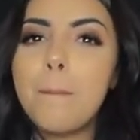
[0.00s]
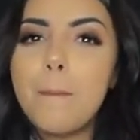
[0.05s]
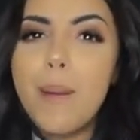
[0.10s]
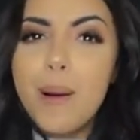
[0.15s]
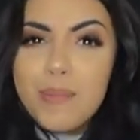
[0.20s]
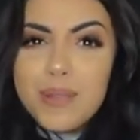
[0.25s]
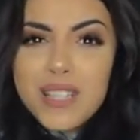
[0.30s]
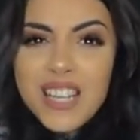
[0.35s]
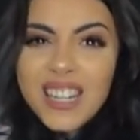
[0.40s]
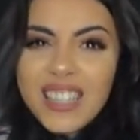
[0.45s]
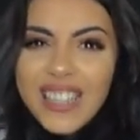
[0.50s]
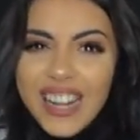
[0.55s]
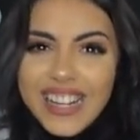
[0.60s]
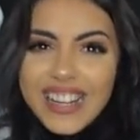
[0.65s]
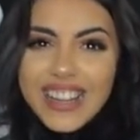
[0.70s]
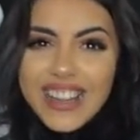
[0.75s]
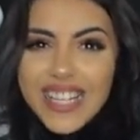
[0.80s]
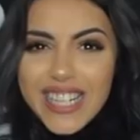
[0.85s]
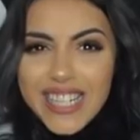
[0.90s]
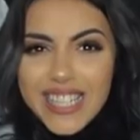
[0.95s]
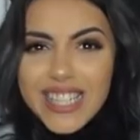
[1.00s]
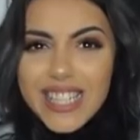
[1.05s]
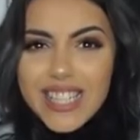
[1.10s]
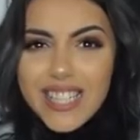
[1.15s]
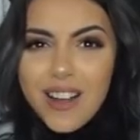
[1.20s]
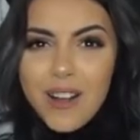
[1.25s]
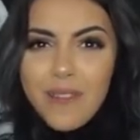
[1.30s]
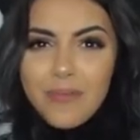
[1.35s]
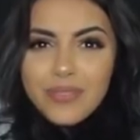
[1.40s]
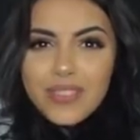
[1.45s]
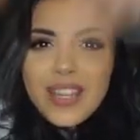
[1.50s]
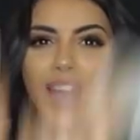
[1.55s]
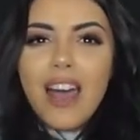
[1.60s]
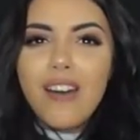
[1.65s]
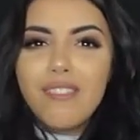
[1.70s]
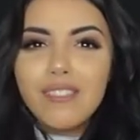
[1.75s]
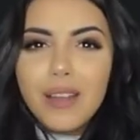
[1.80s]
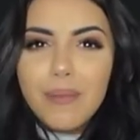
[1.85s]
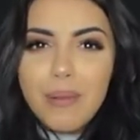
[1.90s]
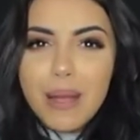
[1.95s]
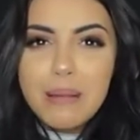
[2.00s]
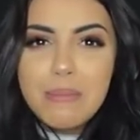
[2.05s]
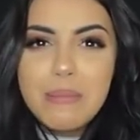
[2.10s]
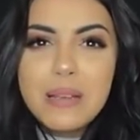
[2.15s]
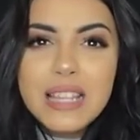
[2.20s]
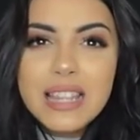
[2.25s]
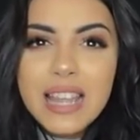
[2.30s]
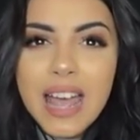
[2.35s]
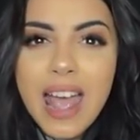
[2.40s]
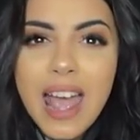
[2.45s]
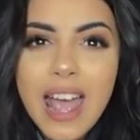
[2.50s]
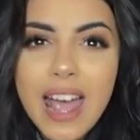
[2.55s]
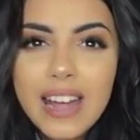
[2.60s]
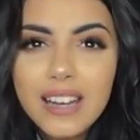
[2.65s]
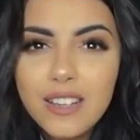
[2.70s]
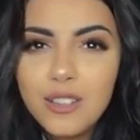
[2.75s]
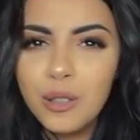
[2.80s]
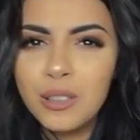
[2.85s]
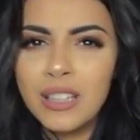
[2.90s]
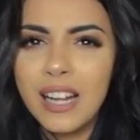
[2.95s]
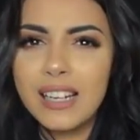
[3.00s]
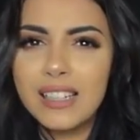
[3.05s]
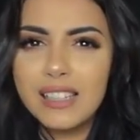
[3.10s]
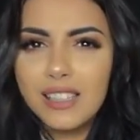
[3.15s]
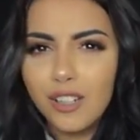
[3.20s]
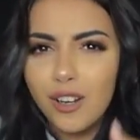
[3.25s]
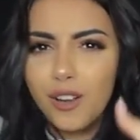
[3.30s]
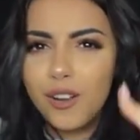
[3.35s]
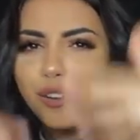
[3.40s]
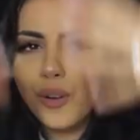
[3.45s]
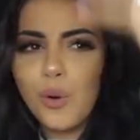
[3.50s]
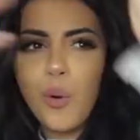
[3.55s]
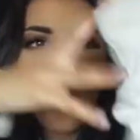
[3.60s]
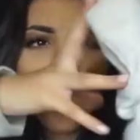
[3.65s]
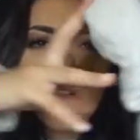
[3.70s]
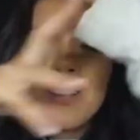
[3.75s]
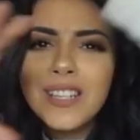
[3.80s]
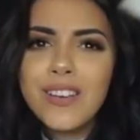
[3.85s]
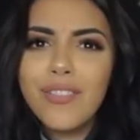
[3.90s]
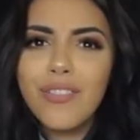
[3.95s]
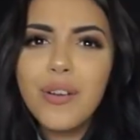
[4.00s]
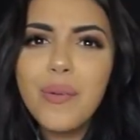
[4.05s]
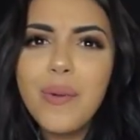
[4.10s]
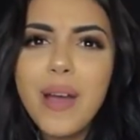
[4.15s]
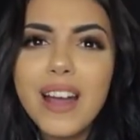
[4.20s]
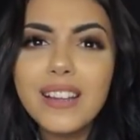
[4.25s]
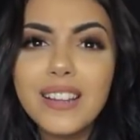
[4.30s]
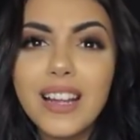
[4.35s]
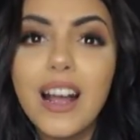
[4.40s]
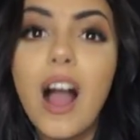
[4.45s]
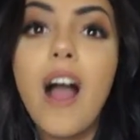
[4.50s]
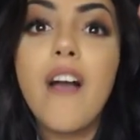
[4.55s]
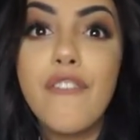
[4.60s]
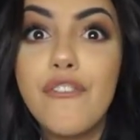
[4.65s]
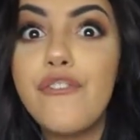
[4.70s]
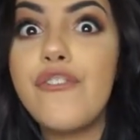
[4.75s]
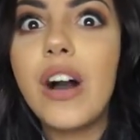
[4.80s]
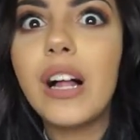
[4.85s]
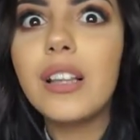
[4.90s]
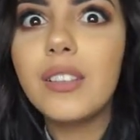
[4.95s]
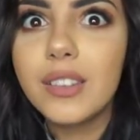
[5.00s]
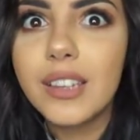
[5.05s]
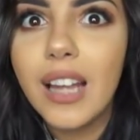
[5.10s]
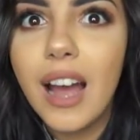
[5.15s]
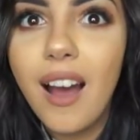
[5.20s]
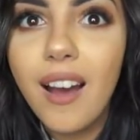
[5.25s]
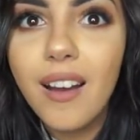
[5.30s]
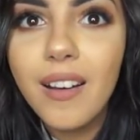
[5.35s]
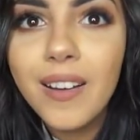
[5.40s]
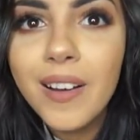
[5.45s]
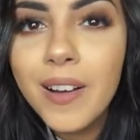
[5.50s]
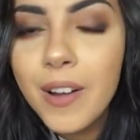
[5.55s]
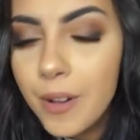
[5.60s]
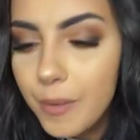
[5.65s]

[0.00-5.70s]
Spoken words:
mums that are like this and they have their baby in their hand, or like, you know, cords everywhere? Like, I felt that.